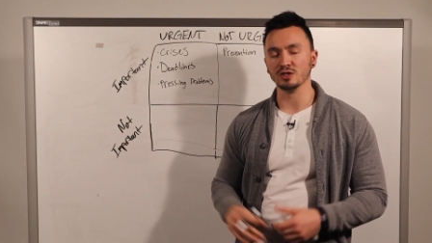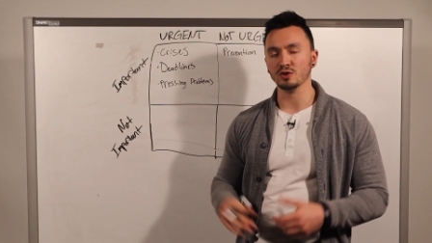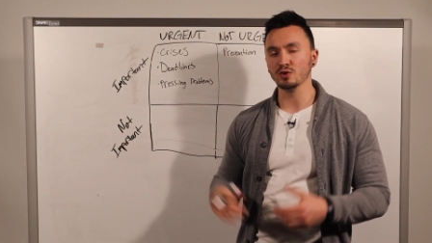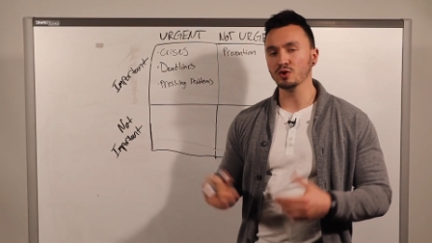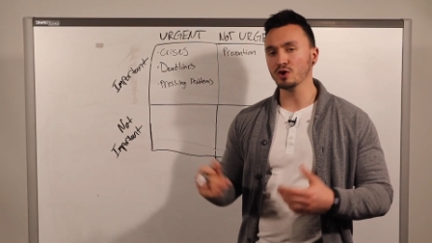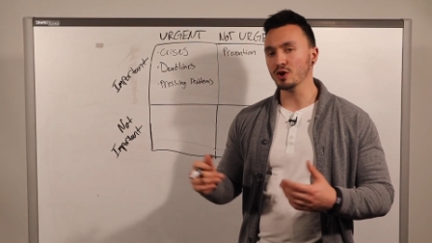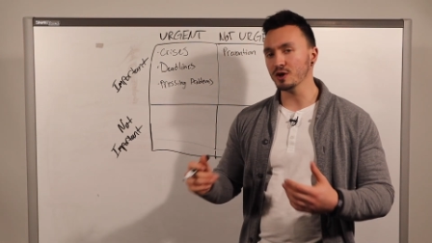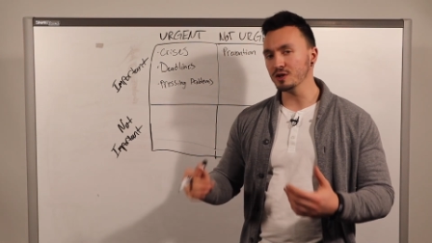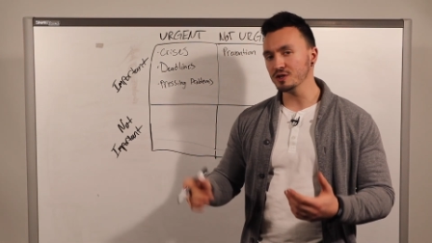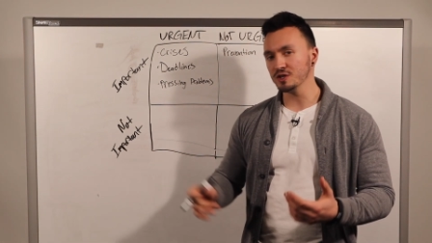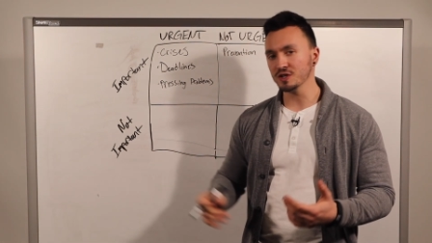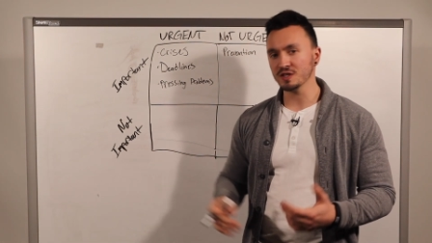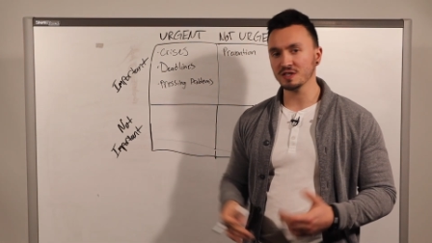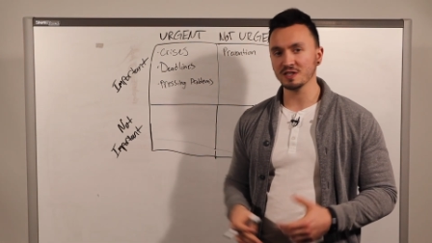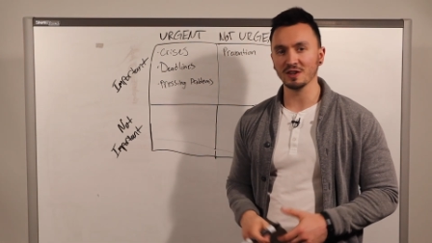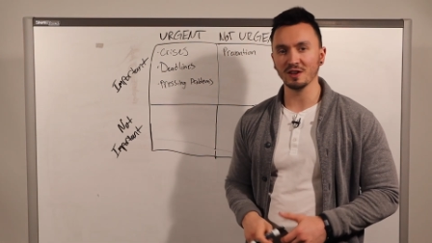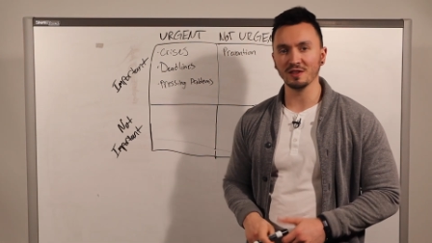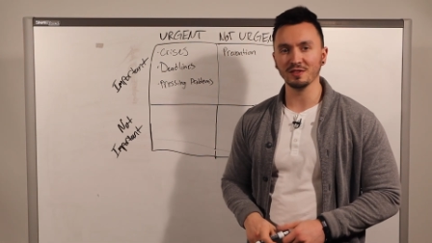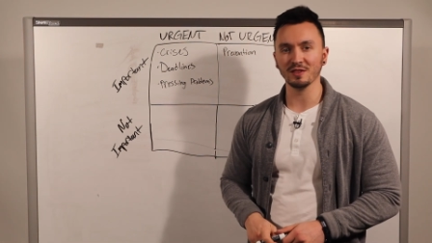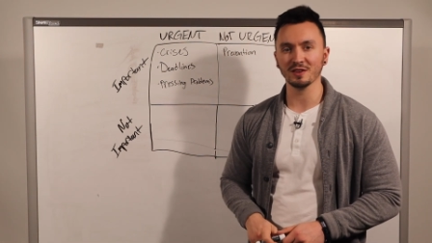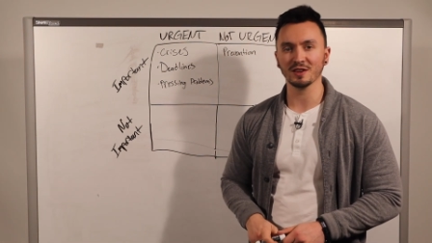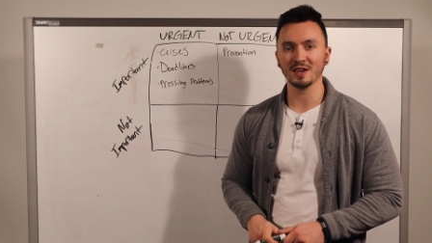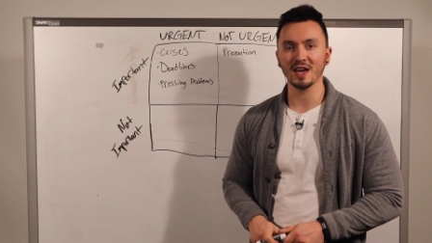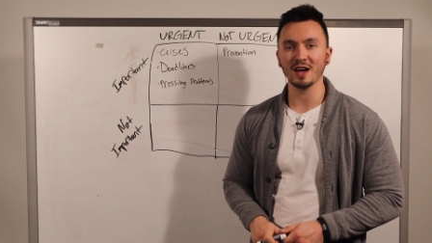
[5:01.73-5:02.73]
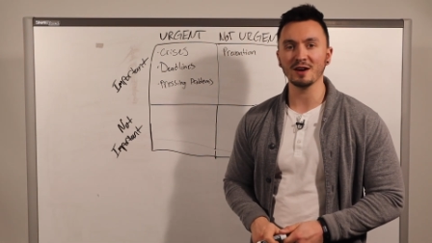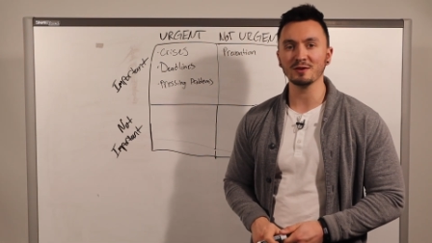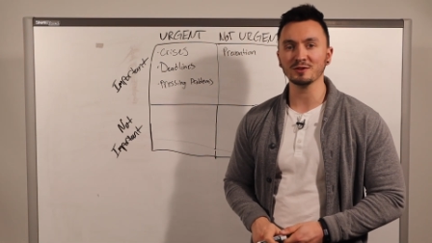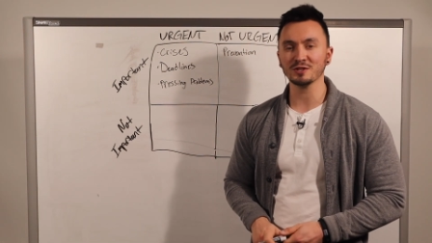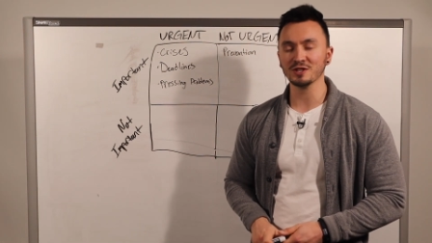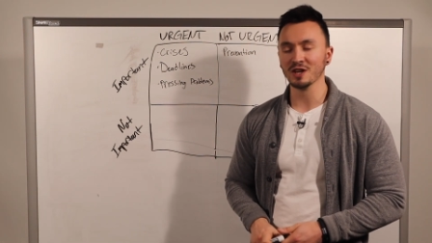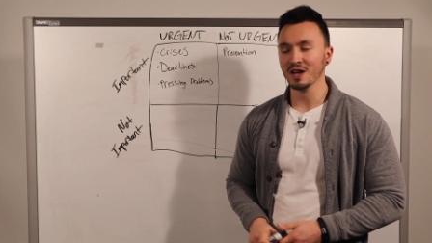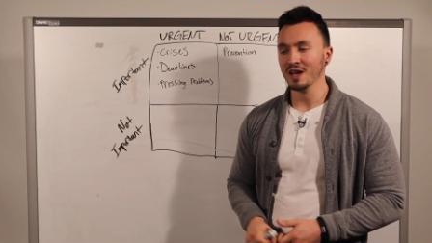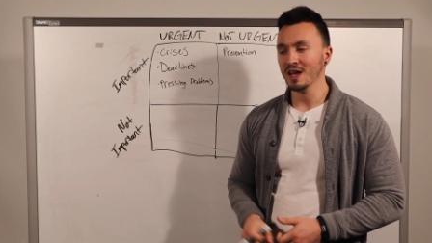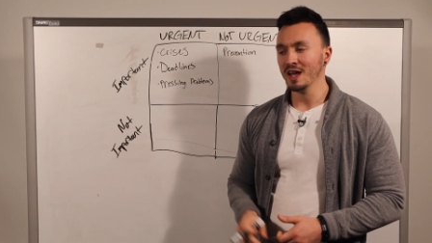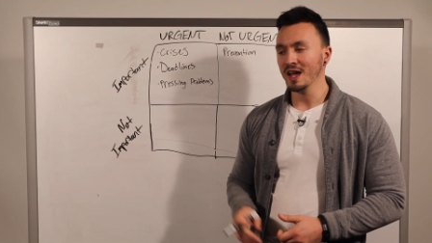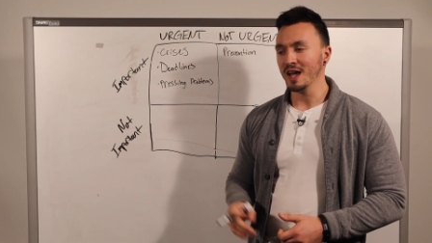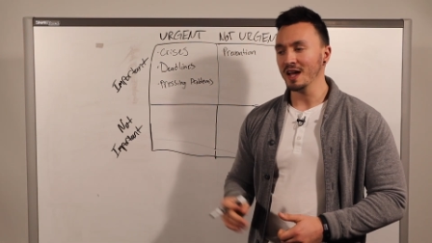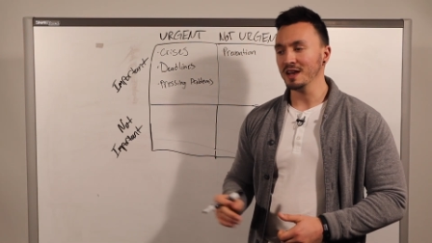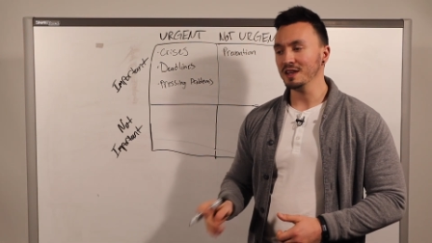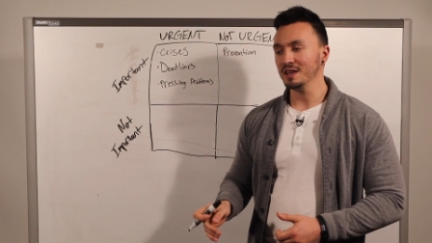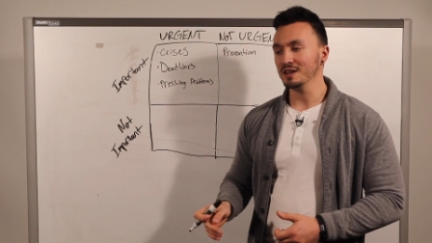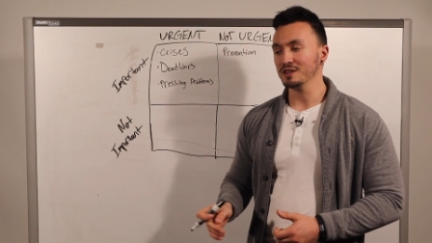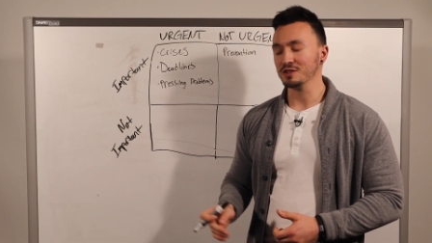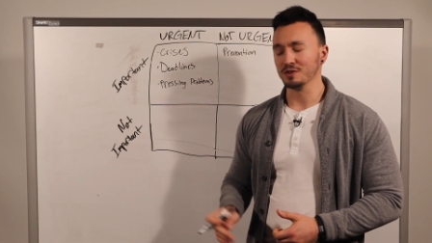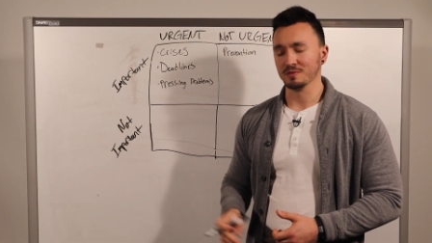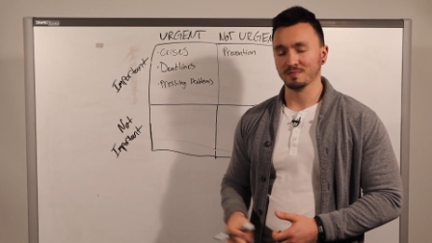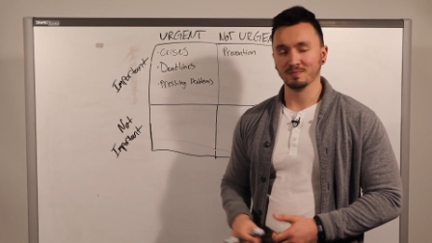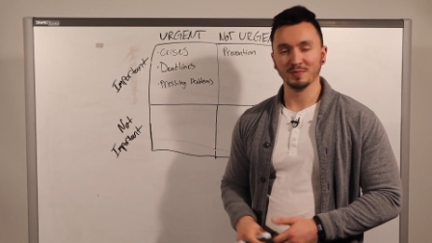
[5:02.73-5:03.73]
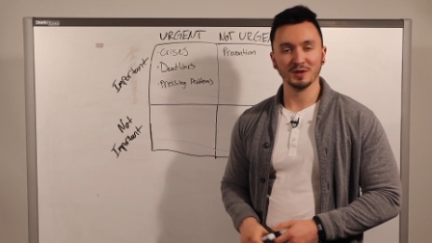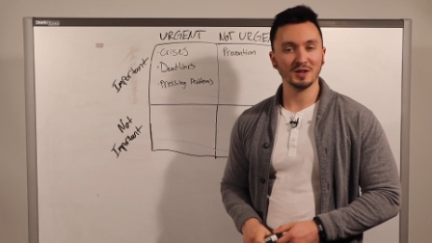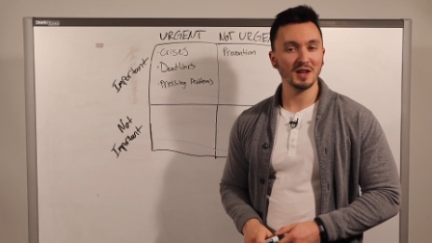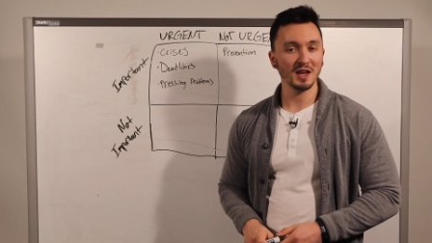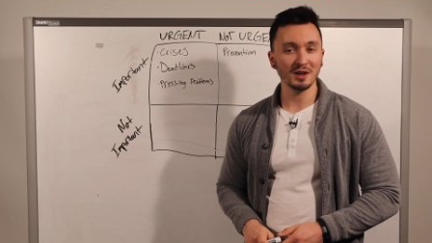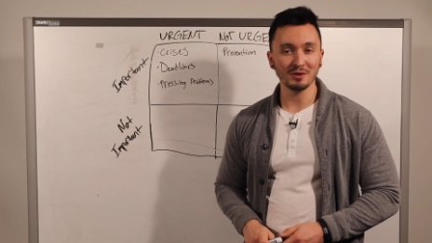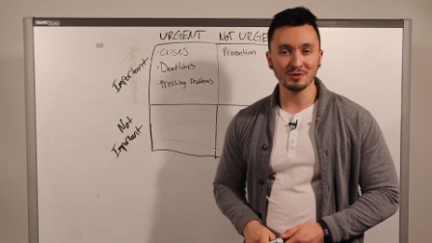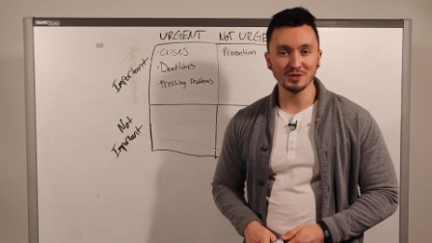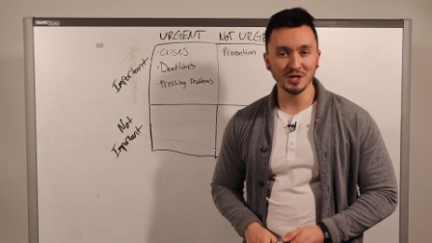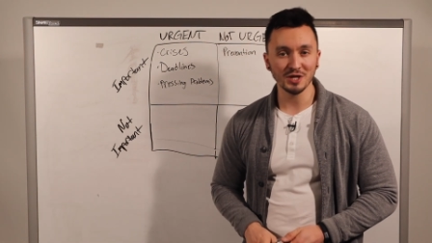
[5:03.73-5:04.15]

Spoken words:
You could just sit on the couch and eat potato